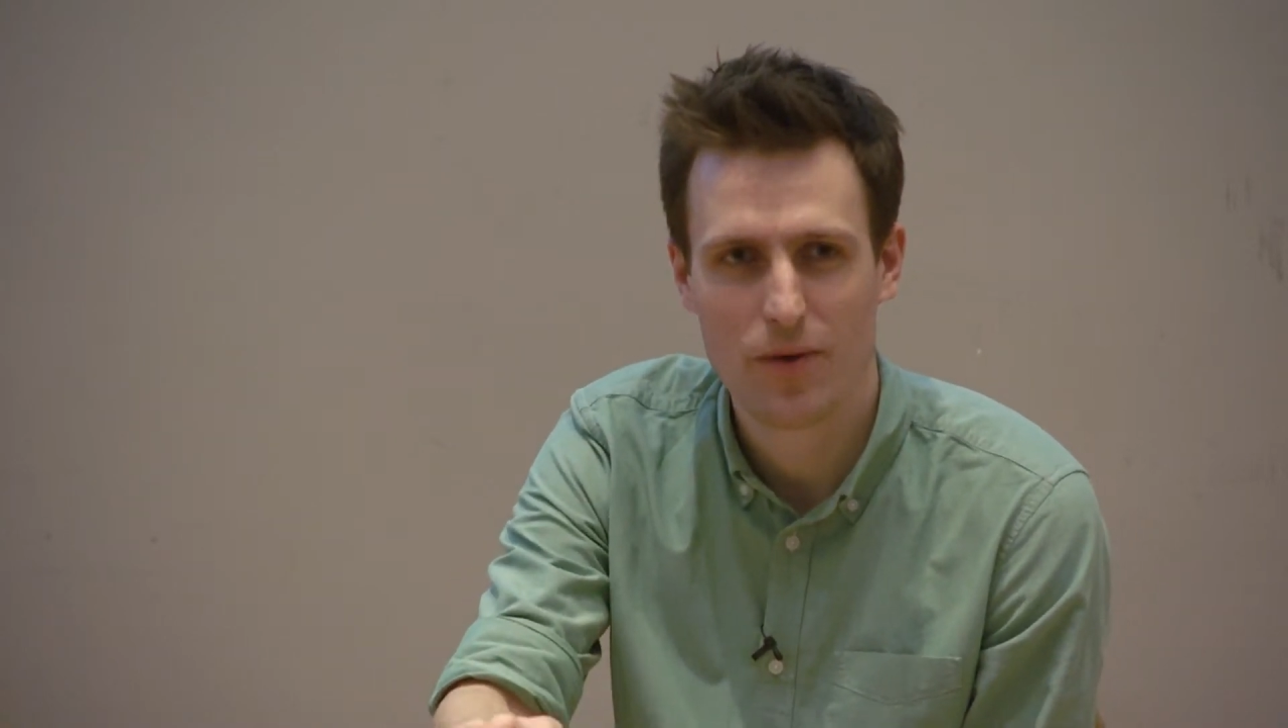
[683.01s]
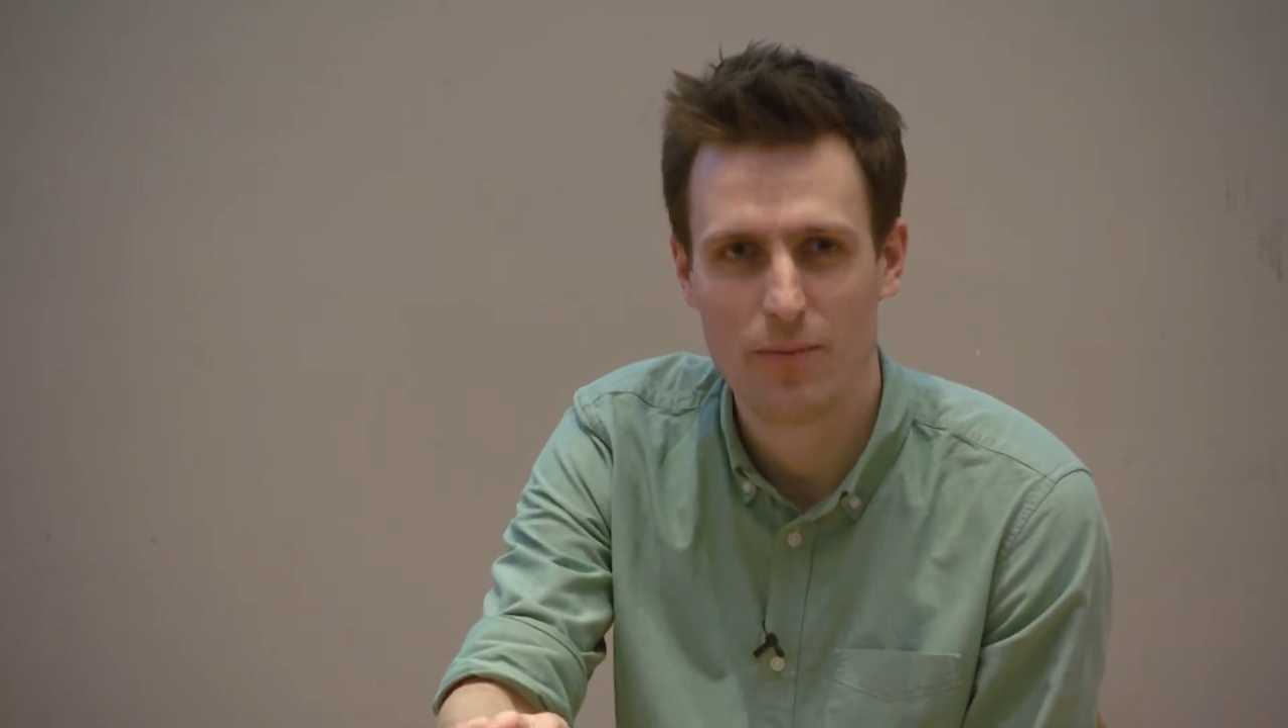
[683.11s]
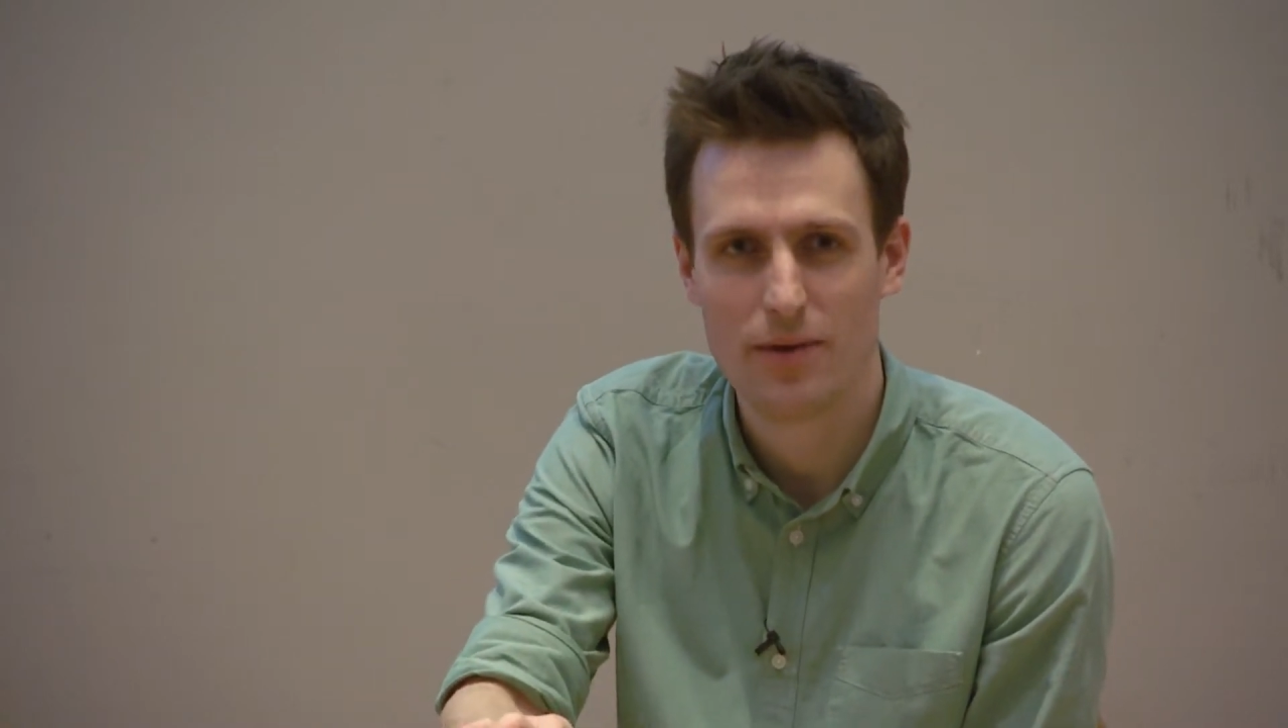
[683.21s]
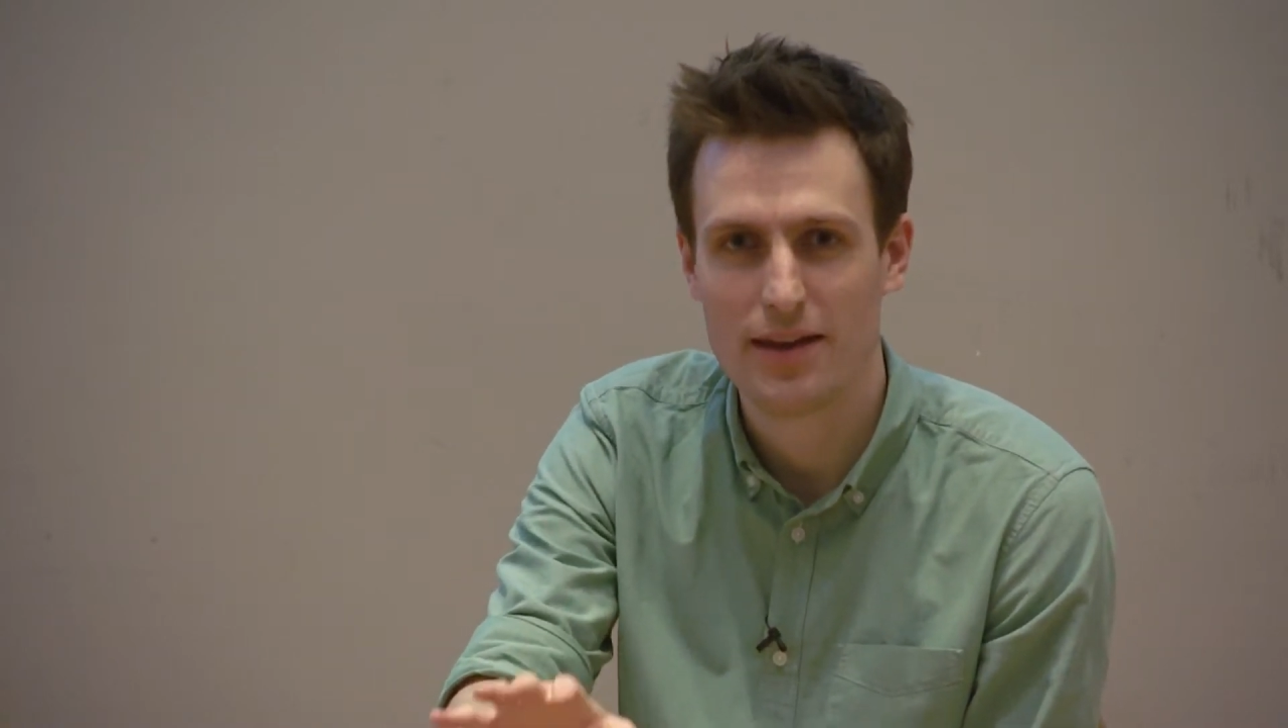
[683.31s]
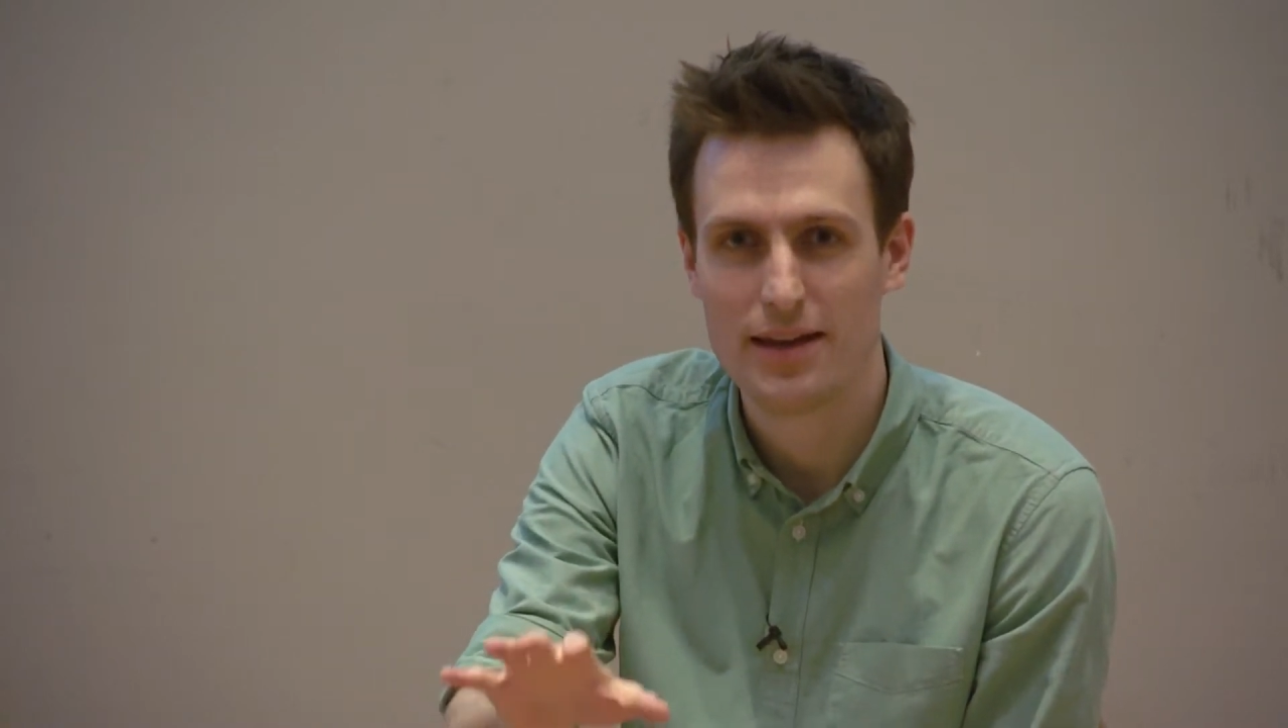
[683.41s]

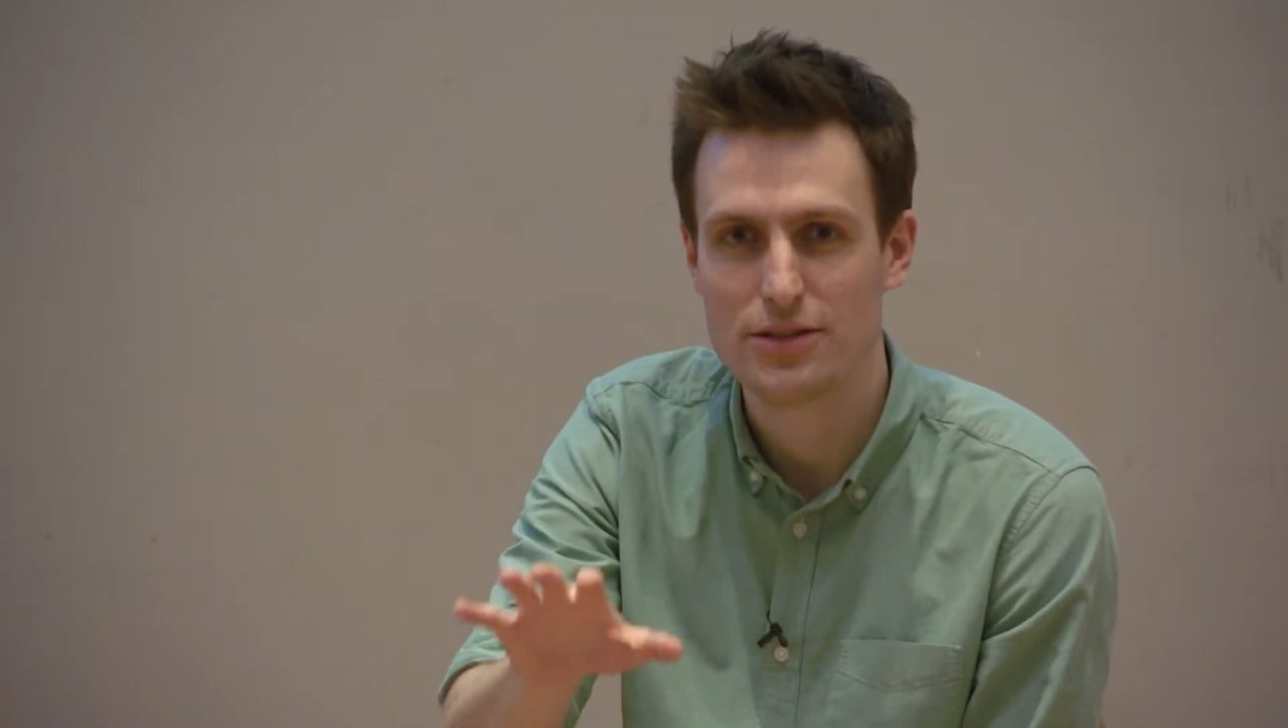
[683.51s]
well-being